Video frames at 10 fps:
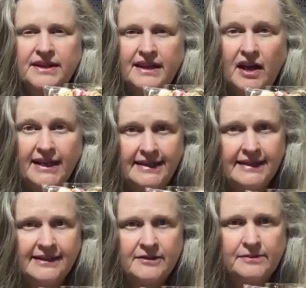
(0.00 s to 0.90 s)
they're like
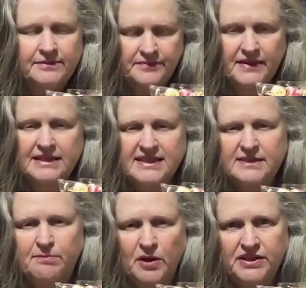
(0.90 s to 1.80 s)
gingham and
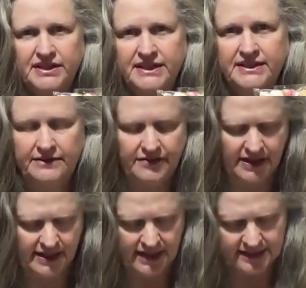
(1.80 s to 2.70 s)
spotted in
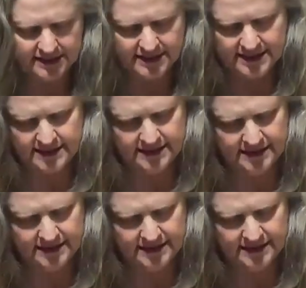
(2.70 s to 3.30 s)
different colours.